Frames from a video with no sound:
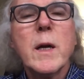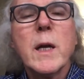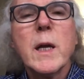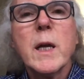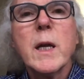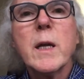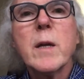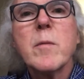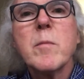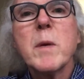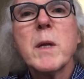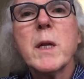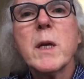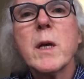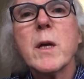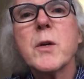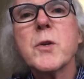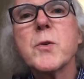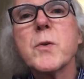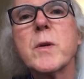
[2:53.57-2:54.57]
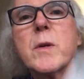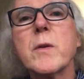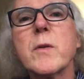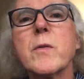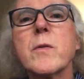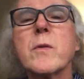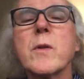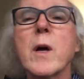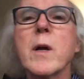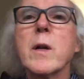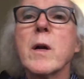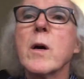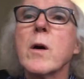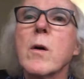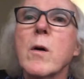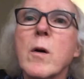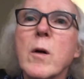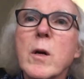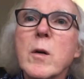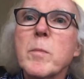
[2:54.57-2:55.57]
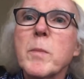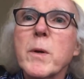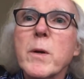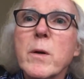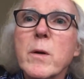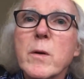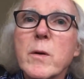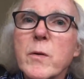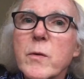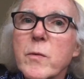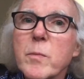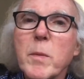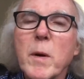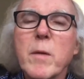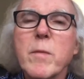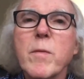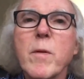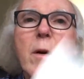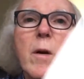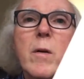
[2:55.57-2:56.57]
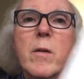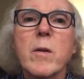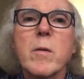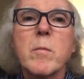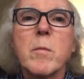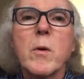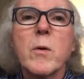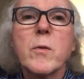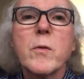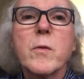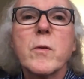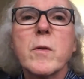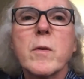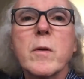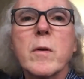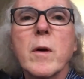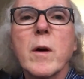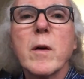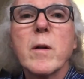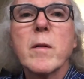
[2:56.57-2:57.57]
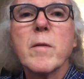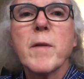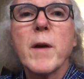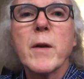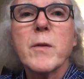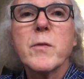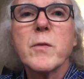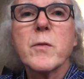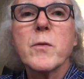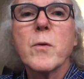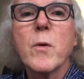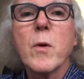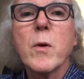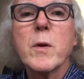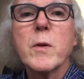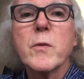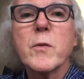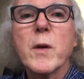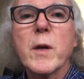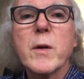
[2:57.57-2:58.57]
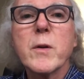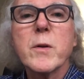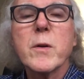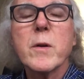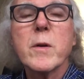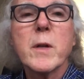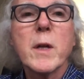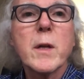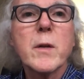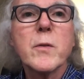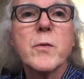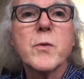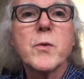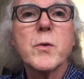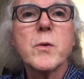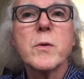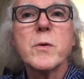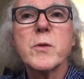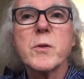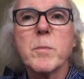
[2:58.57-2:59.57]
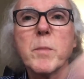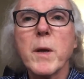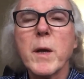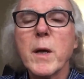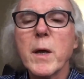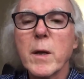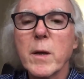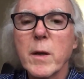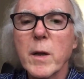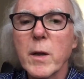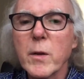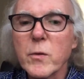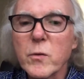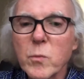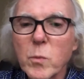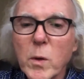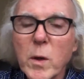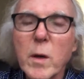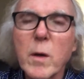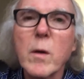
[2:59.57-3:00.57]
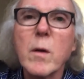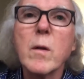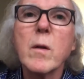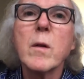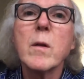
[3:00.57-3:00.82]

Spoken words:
In many countries, non-alcoholic beer is by far the fastest growing sector, and that is true in Japan as well.